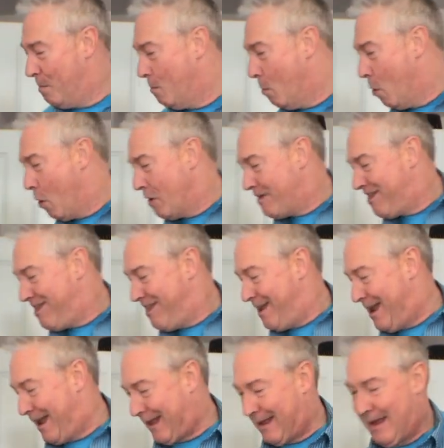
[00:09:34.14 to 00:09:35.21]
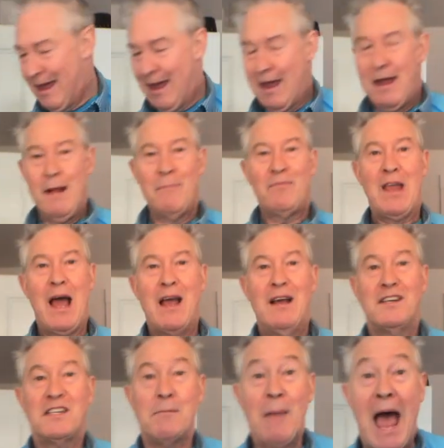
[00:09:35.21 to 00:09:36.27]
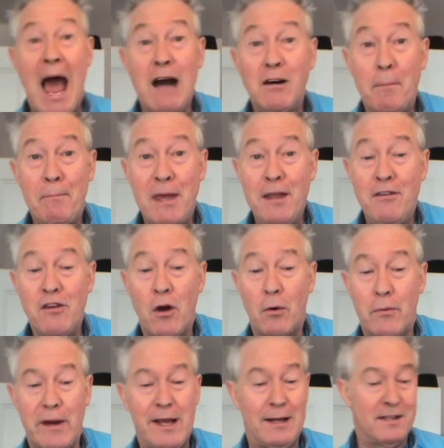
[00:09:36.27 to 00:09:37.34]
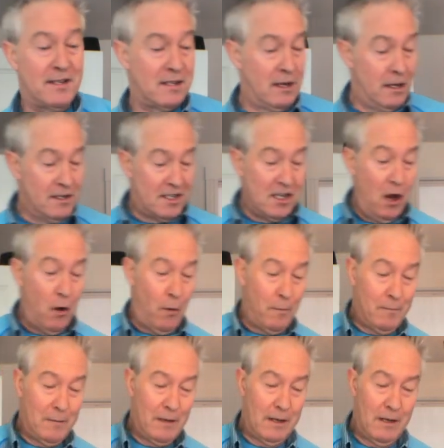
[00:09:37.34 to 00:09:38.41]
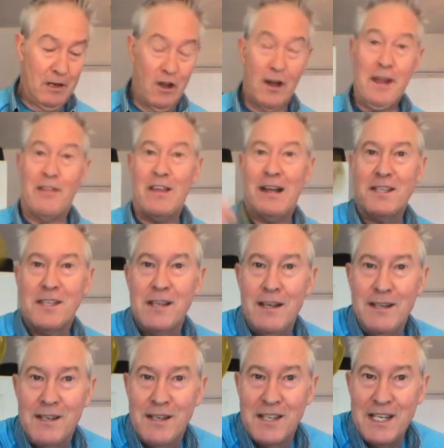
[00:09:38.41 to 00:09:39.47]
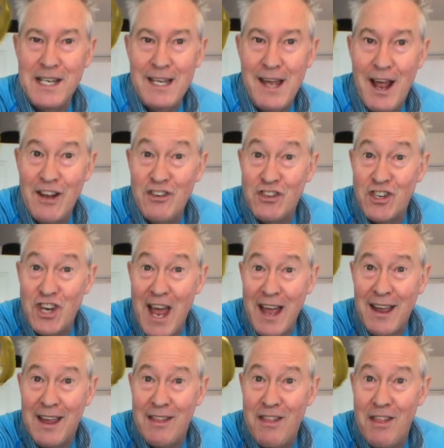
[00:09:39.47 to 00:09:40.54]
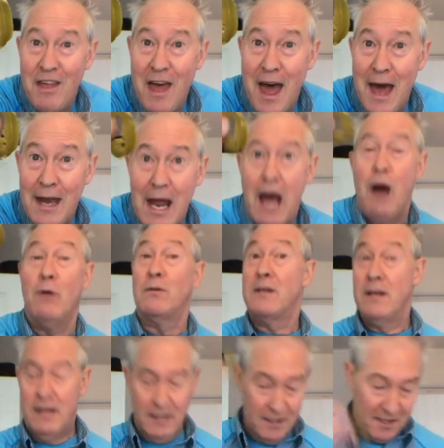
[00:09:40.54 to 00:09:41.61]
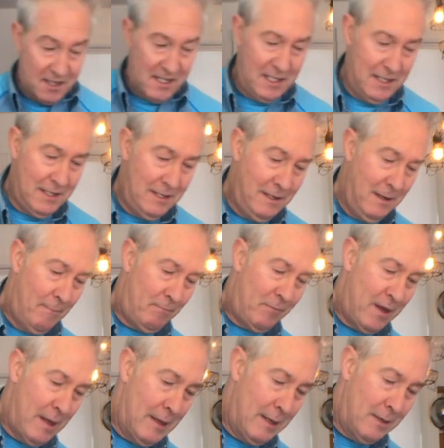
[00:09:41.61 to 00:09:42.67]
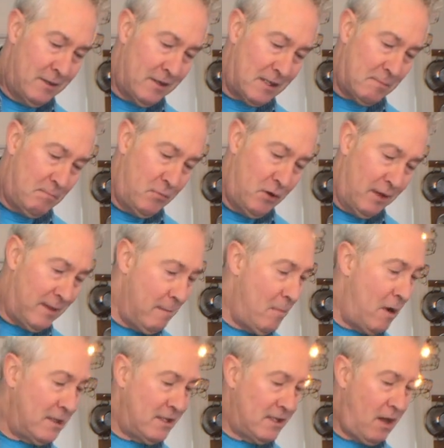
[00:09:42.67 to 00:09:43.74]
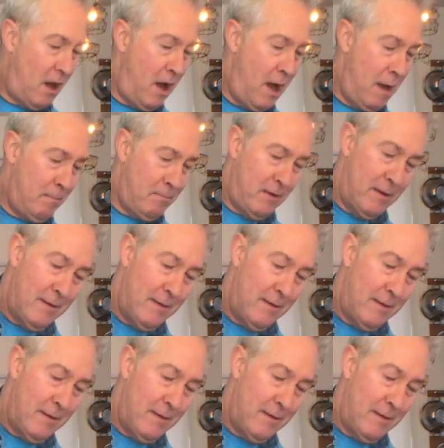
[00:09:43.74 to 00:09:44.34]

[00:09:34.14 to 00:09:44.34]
more thing, some jalapeno rings. So look at this. See, check that out. Seeded, just put them on top.